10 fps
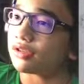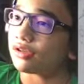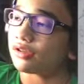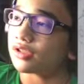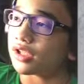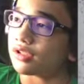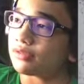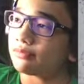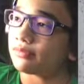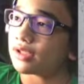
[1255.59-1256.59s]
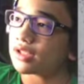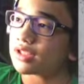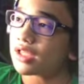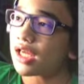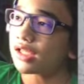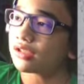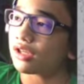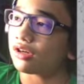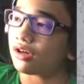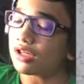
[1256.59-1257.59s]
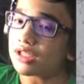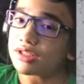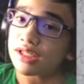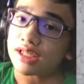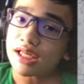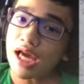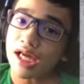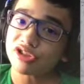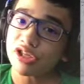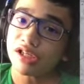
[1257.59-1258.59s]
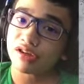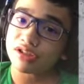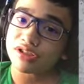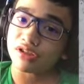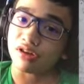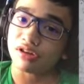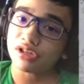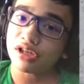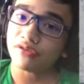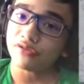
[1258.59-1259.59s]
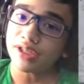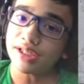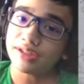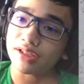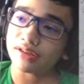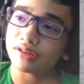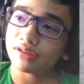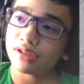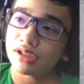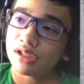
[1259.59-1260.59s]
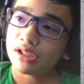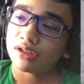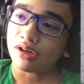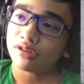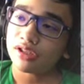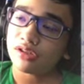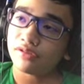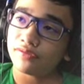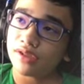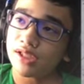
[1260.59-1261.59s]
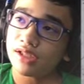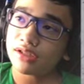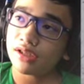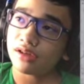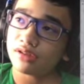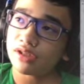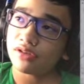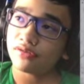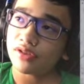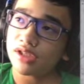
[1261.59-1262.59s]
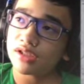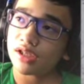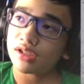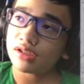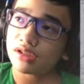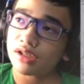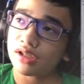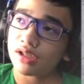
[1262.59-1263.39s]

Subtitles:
Guardian. It's like he actually guards the Garden of Eden. The Garden of Eden.